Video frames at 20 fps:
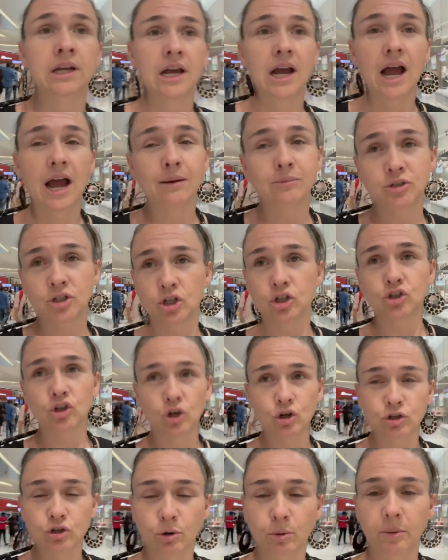I'm sure
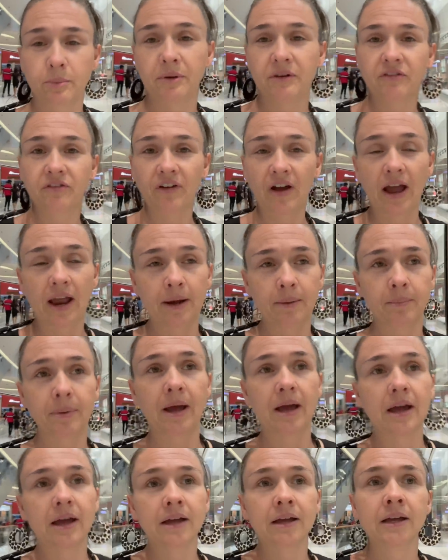JoJo will be fine,
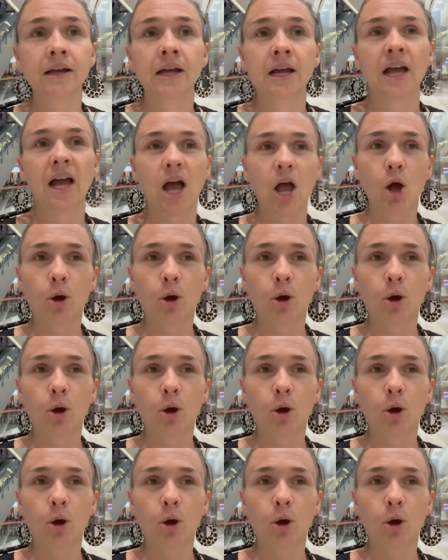but I